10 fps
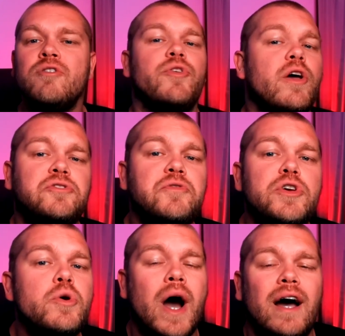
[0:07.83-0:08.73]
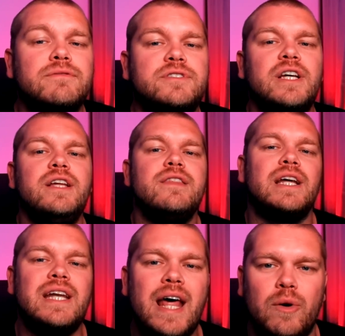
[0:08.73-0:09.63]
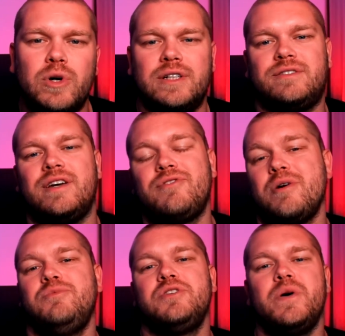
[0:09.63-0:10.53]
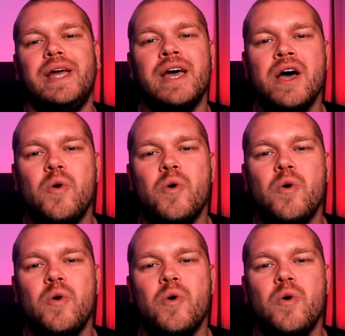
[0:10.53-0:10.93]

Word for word: For those of you who have seen the network save that I'm doing